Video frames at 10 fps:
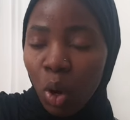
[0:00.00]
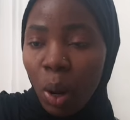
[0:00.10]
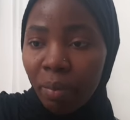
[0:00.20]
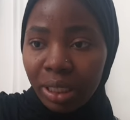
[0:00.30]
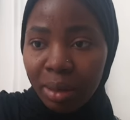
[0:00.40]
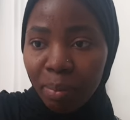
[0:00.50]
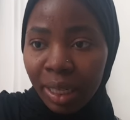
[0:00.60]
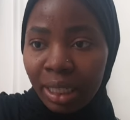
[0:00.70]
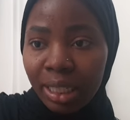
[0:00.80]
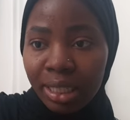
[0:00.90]
But as I'm
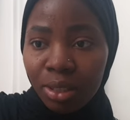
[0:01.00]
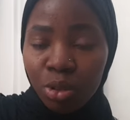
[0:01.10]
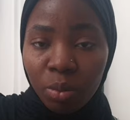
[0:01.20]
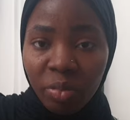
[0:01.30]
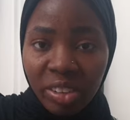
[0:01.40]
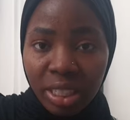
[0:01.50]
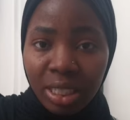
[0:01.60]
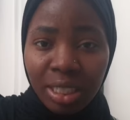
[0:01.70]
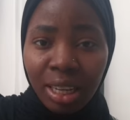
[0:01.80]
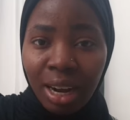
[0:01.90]
packing, there's still some things
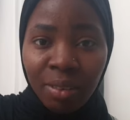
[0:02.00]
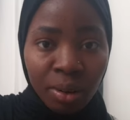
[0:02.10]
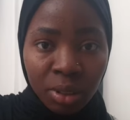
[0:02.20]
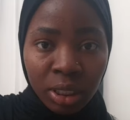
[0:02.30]
around